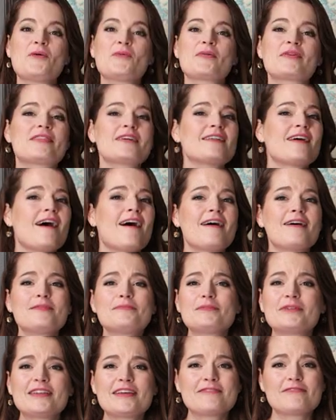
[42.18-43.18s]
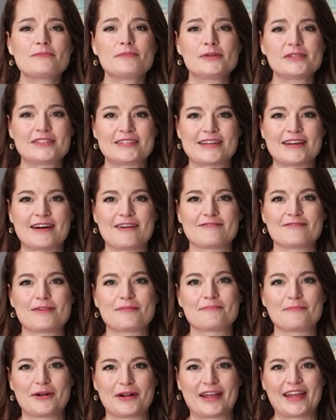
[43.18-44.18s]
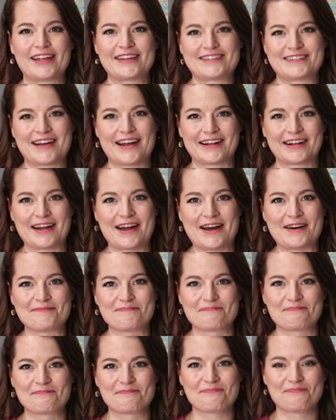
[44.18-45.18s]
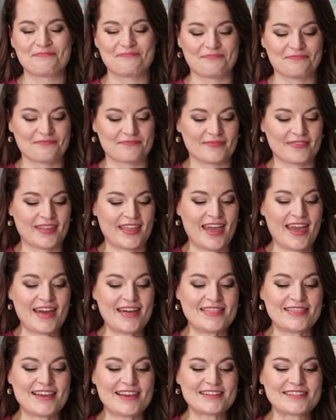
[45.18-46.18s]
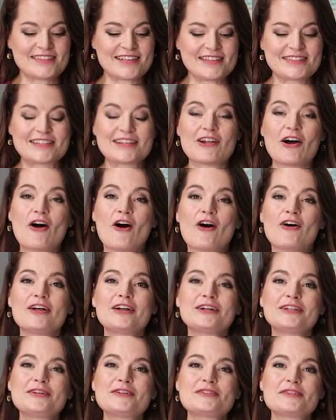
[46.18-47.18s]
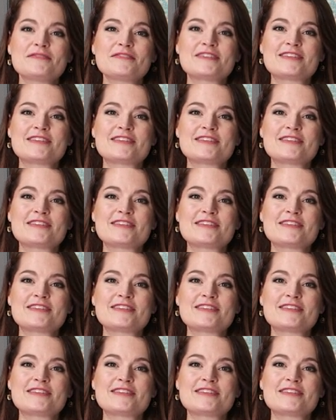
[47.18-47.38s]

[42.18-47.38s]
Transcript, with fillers: with an unbelievable deal from BookIt.com. This is an all-inclusive